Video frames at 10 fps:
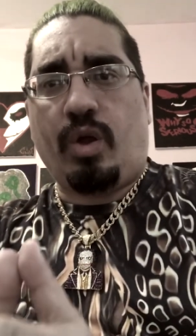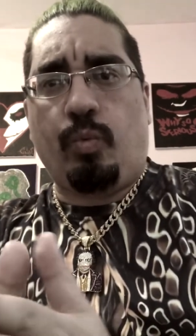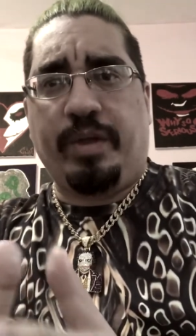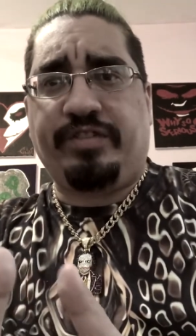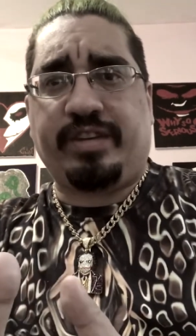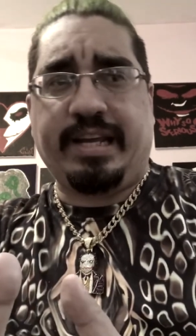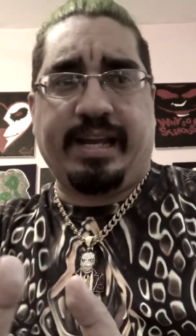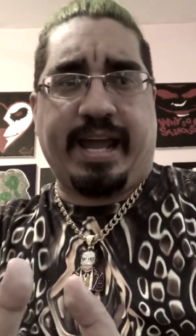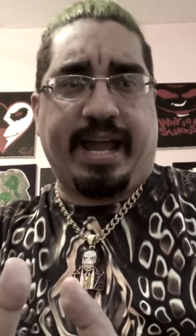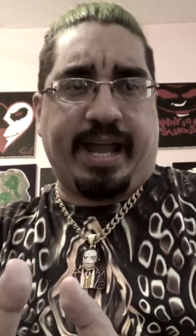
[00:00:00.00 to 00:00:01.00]
We've
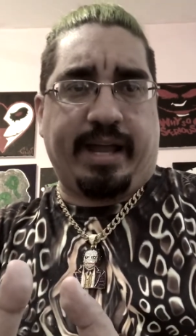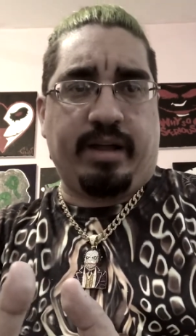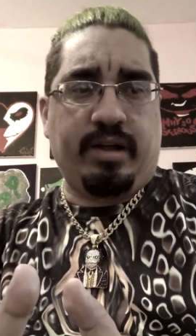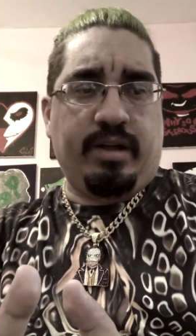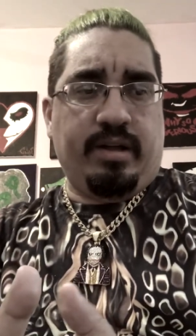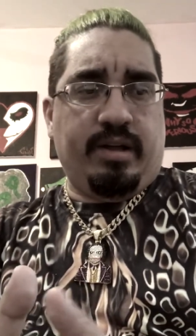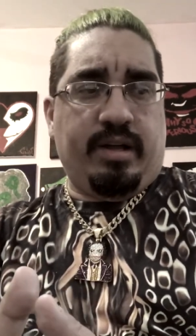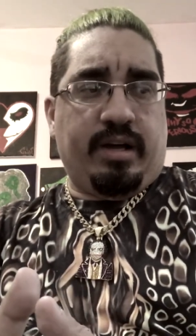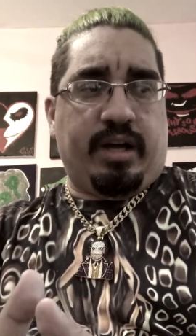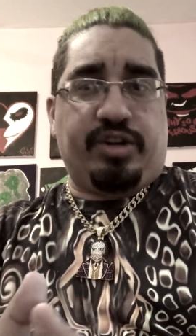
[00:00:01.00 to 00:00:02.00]
seen a
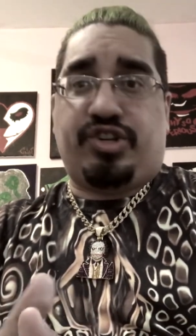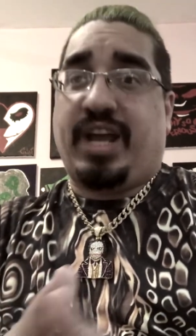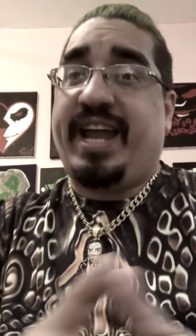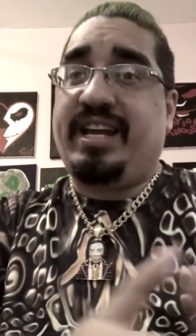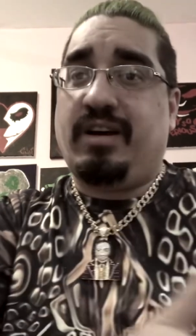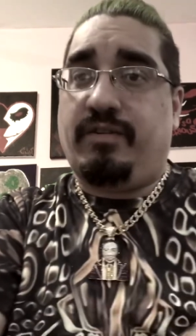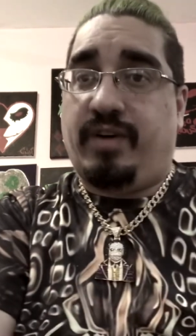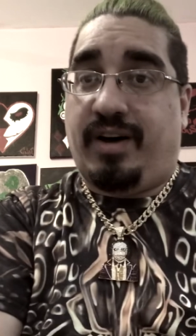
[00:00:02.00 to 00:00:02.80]
a chain of,